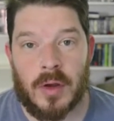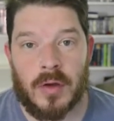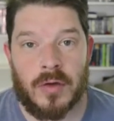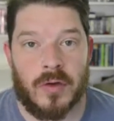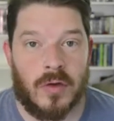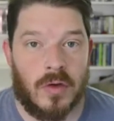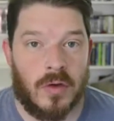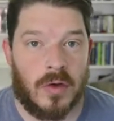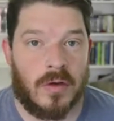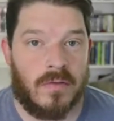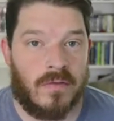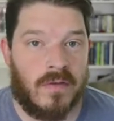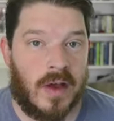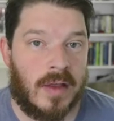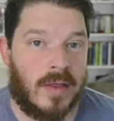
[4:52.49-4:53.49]
so you can
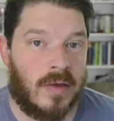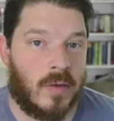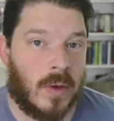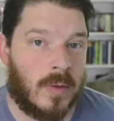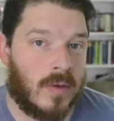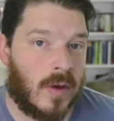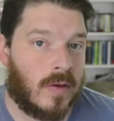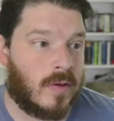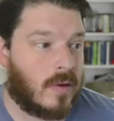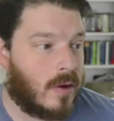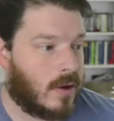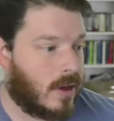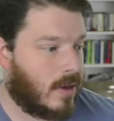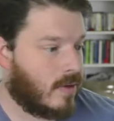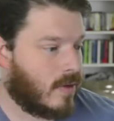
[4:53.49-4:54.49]
find these websites a lot
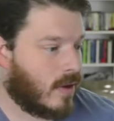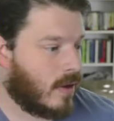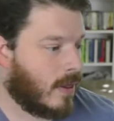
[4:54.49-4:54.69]
easier.